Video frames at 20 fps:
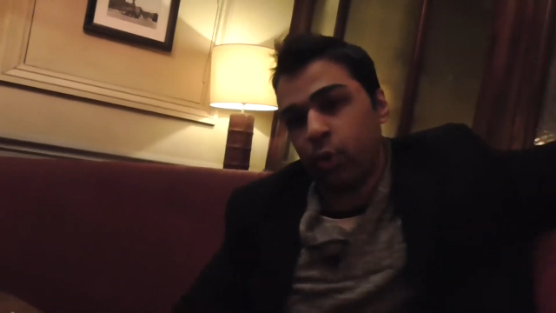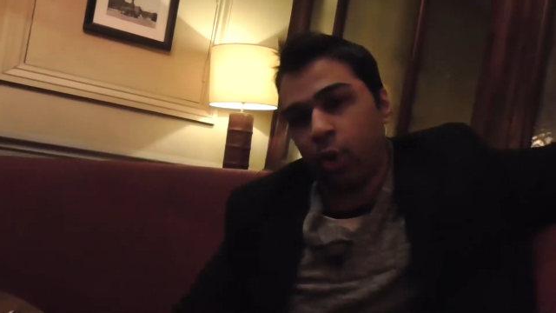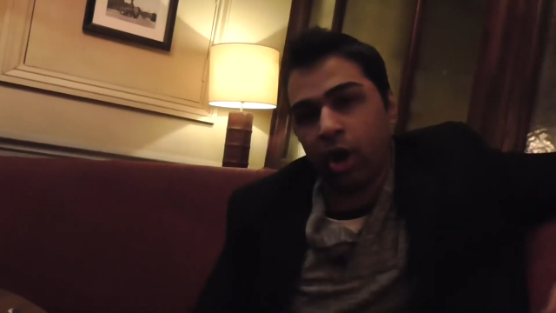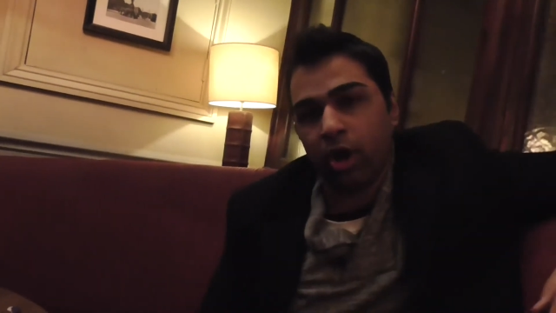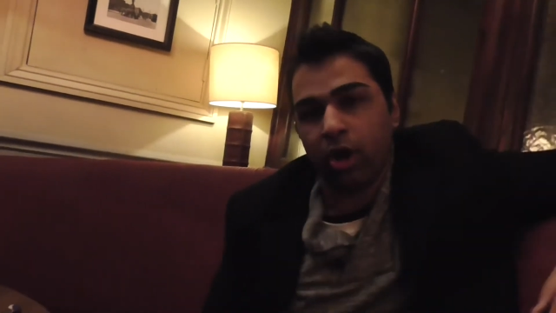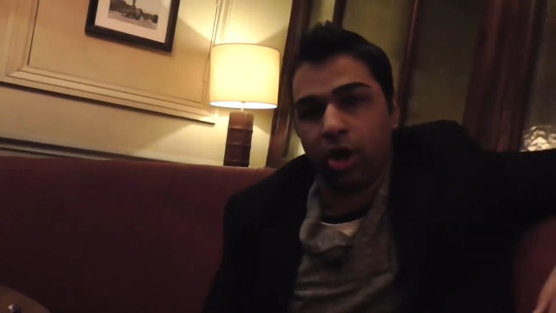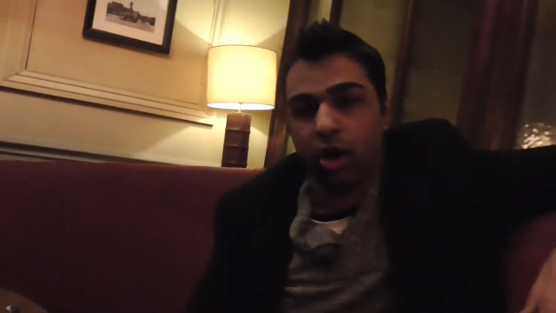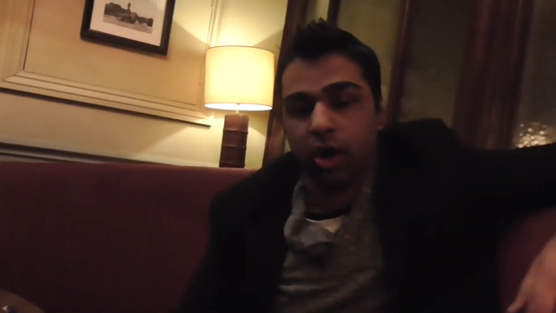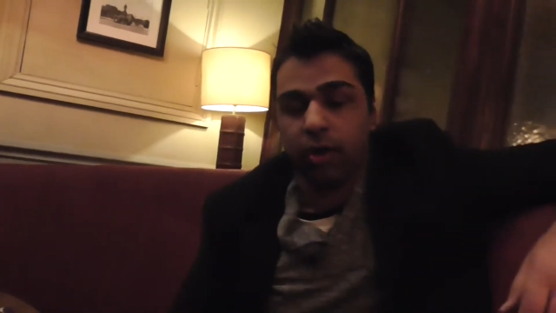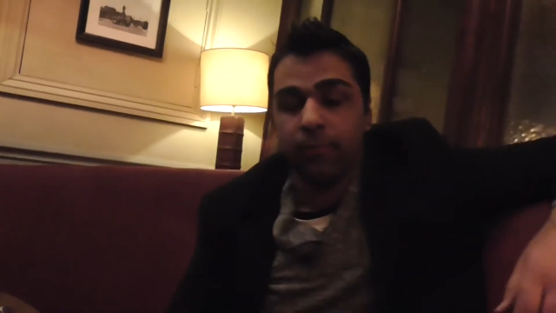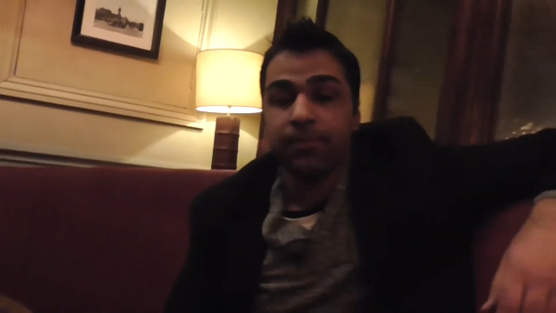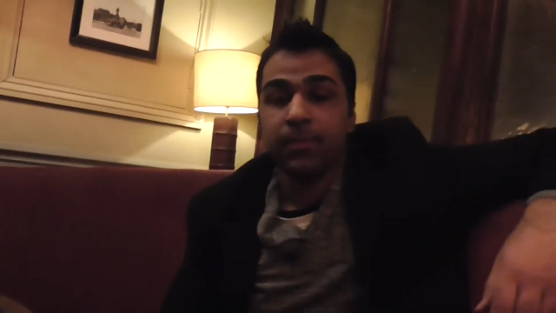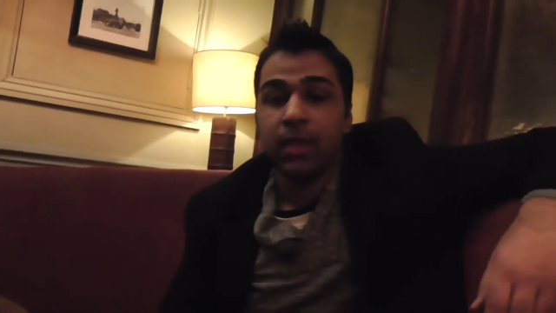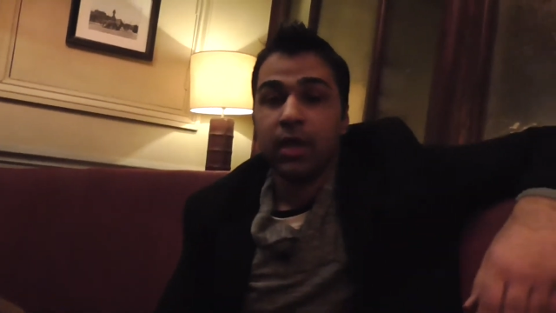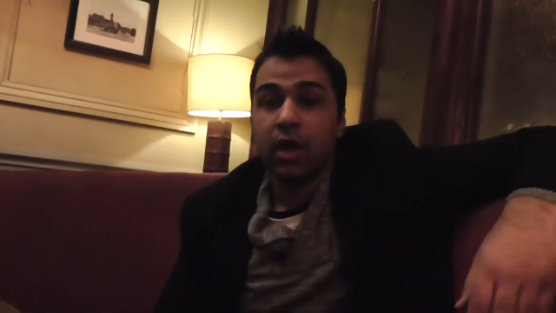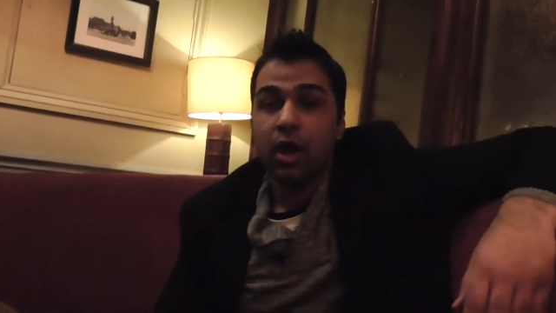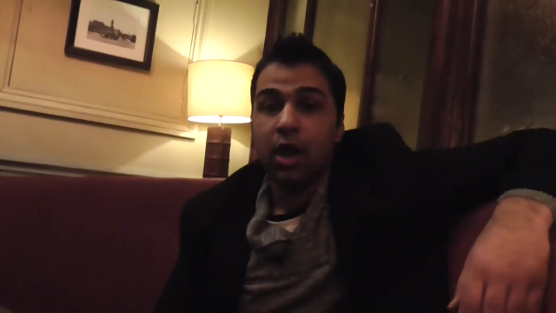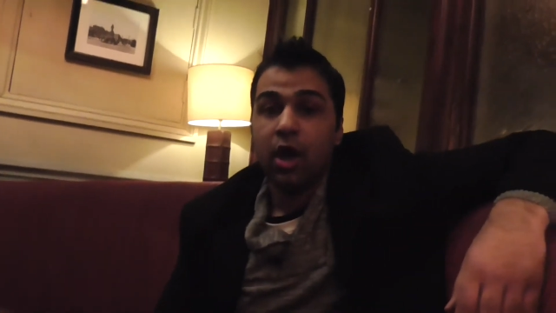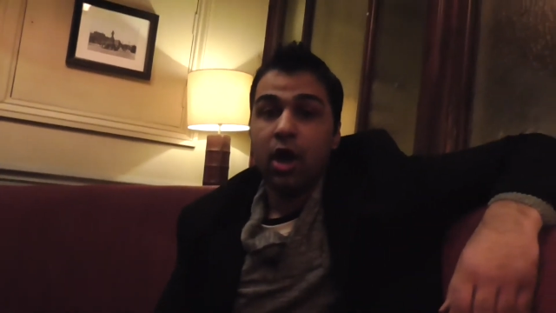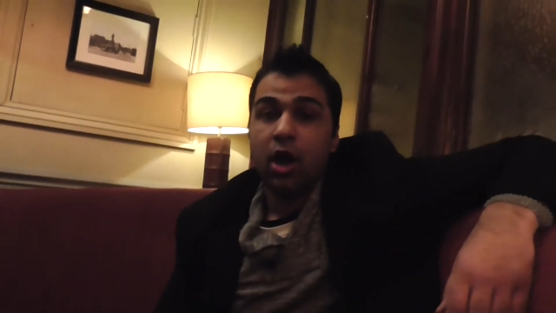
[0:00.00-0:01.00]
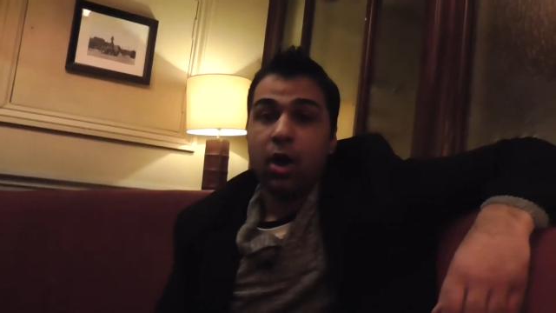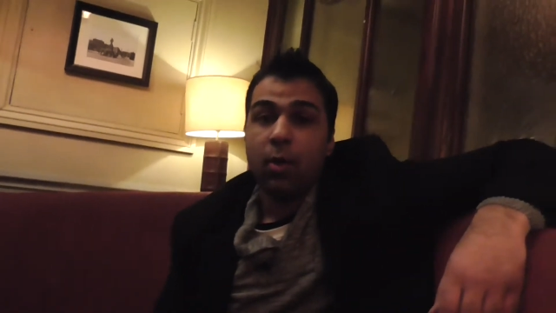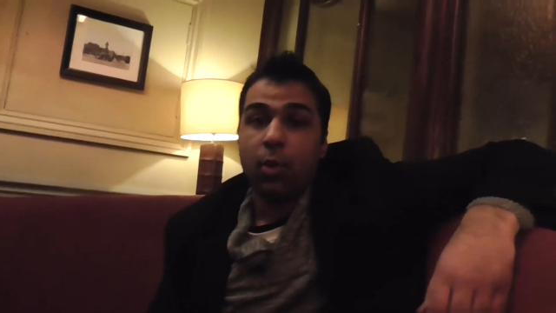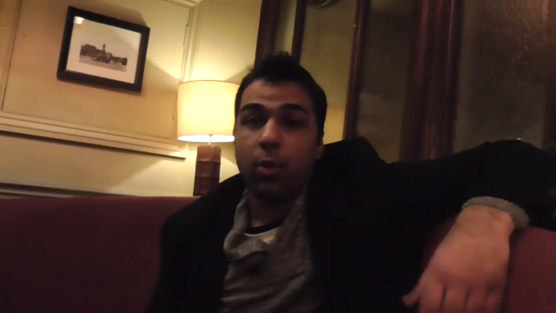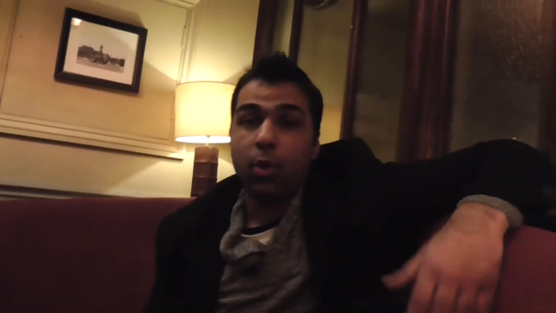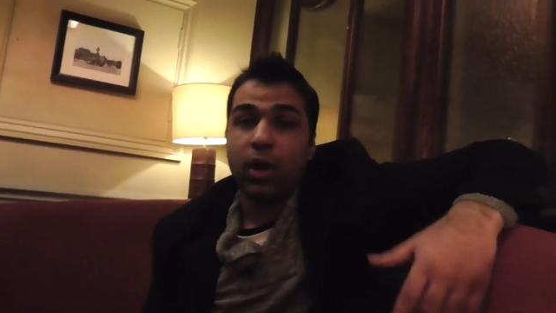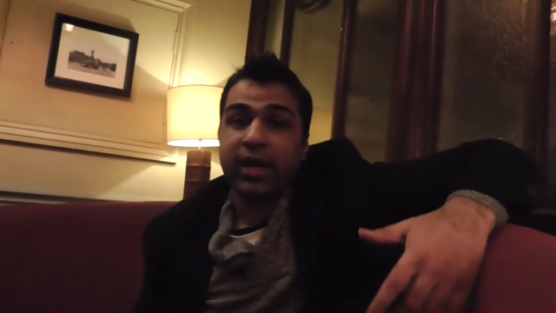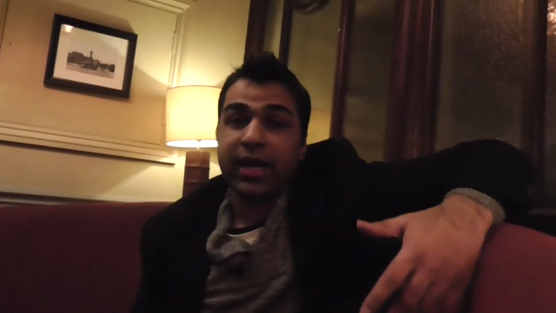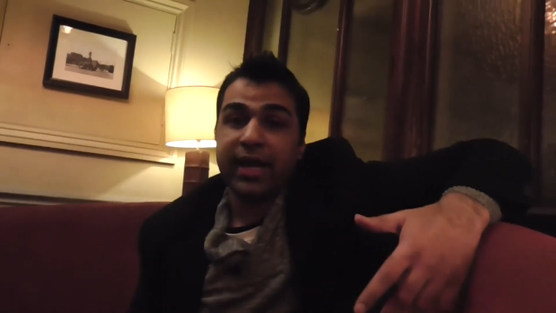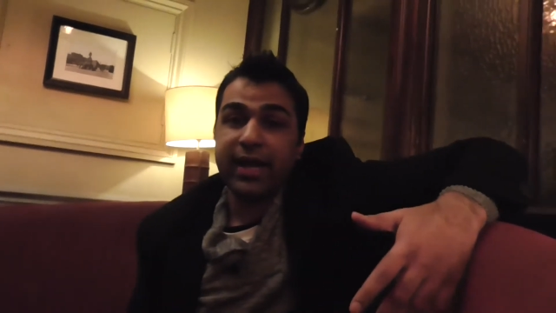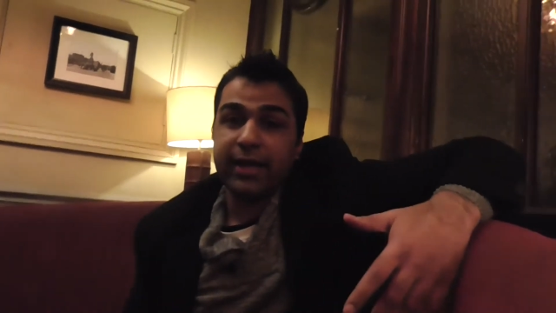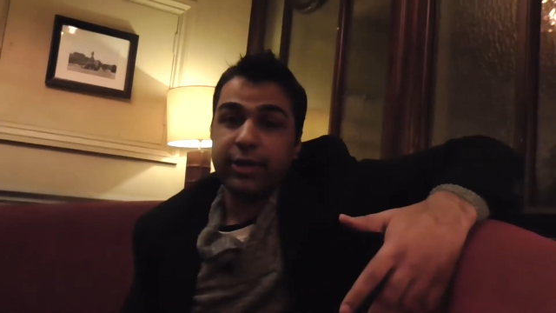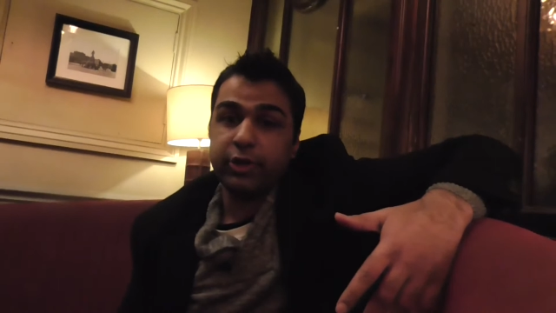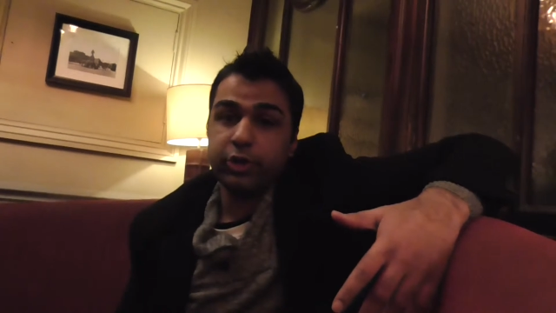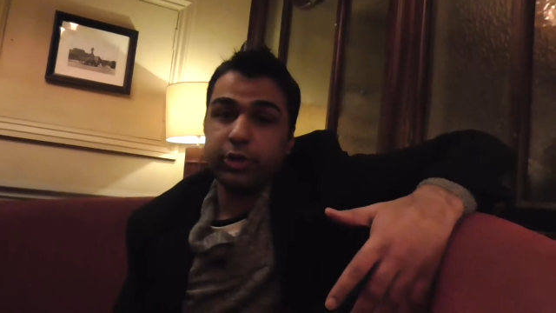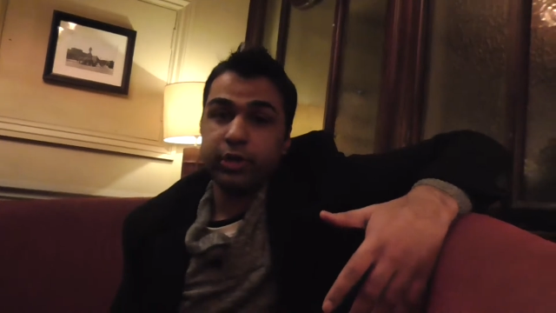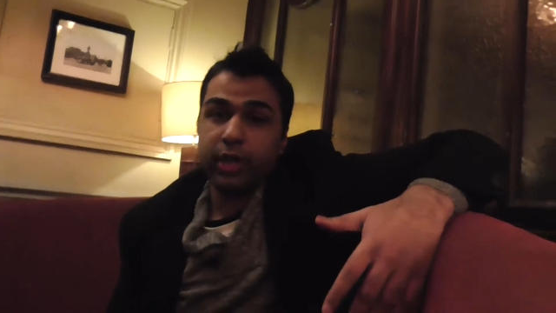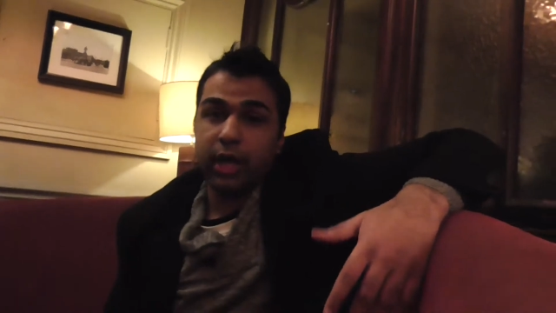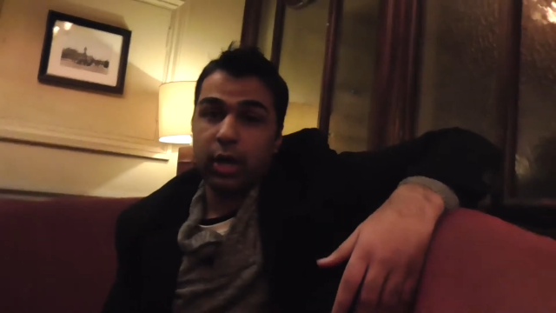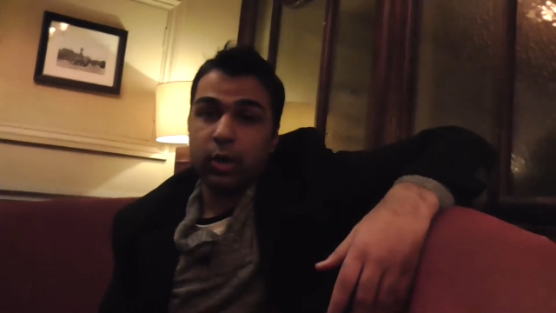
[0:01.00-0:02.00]
before. But what can I
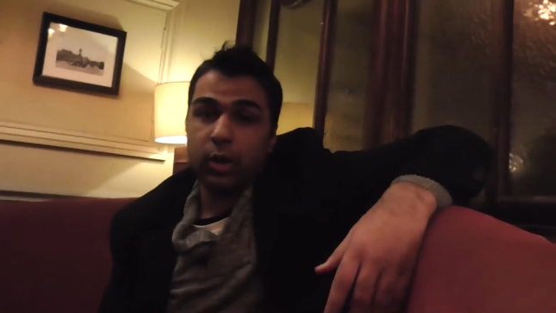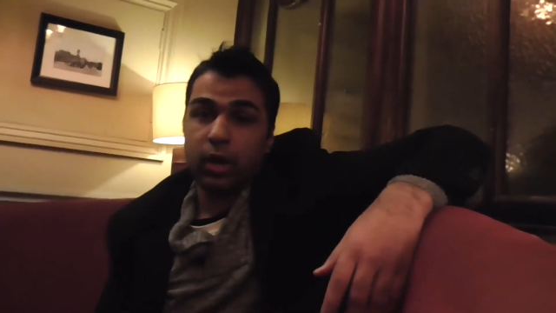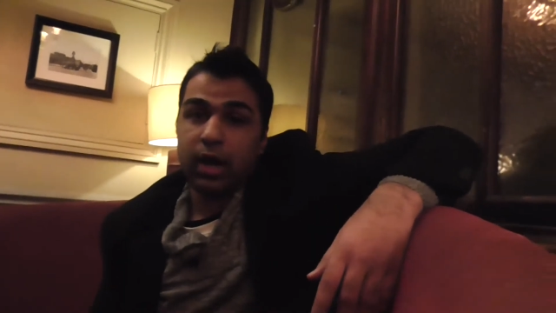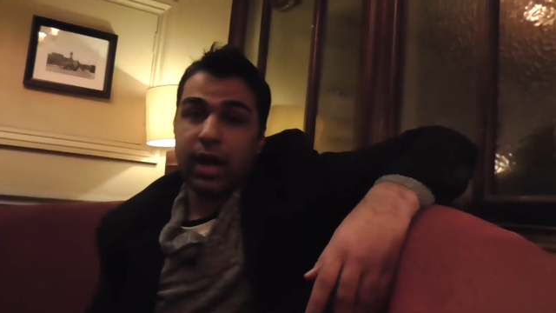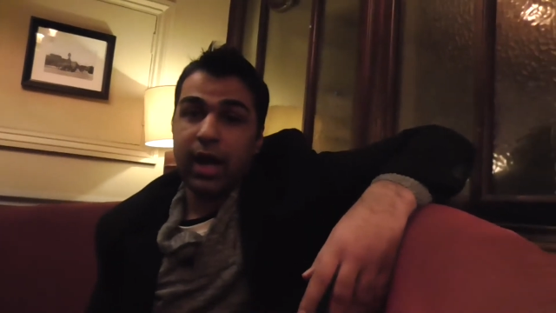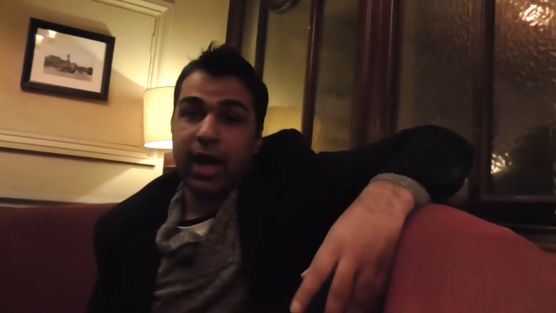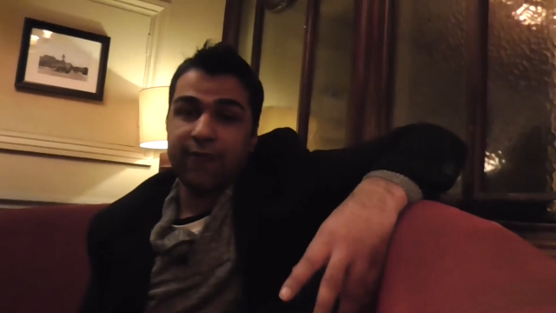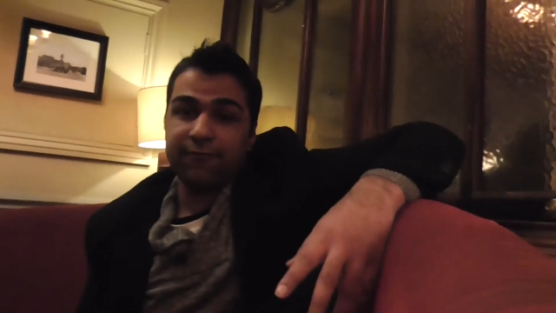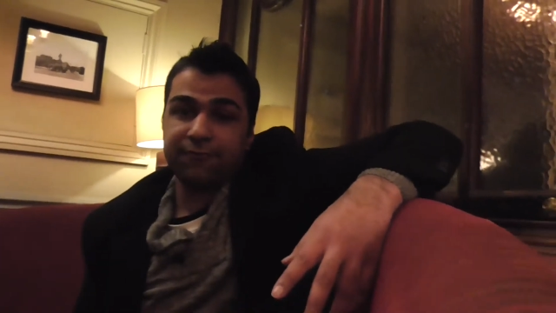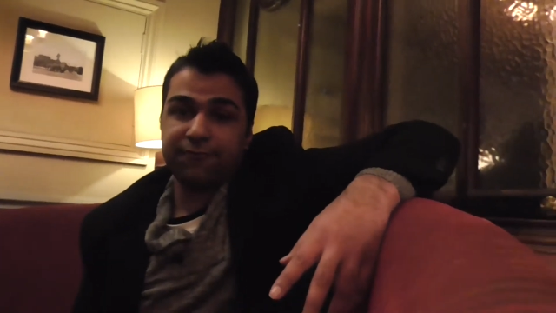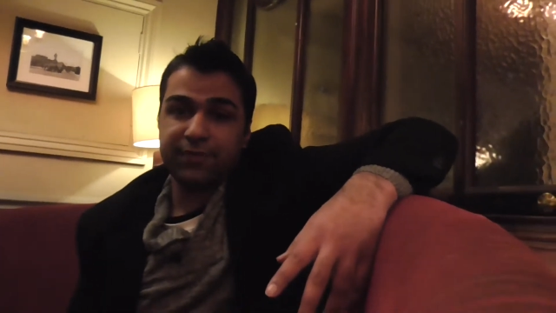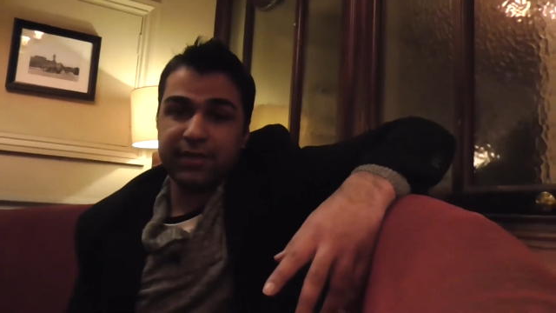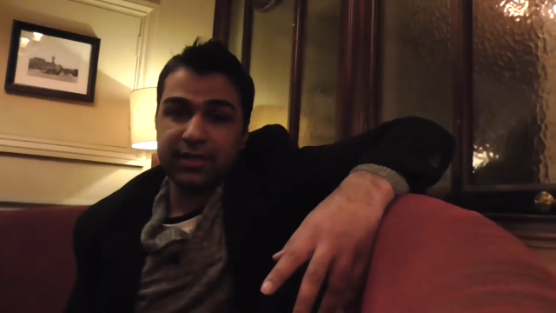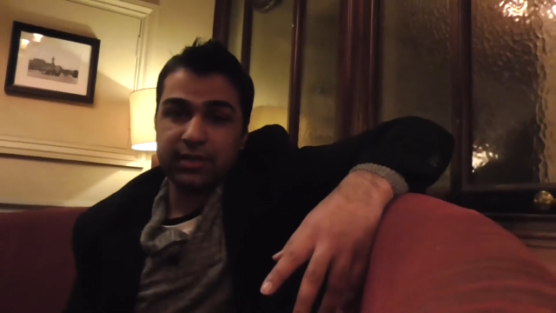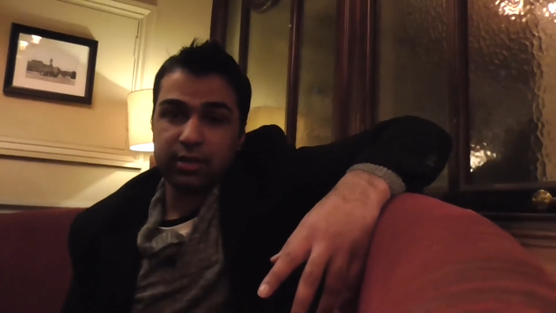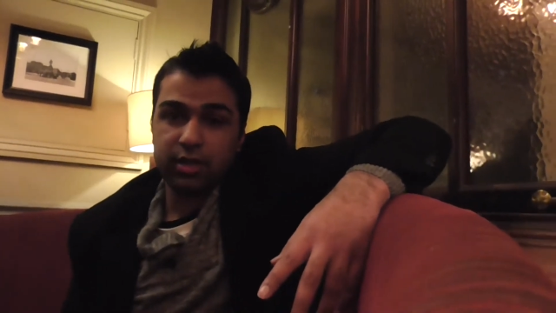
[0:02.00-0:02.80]
do now? I feel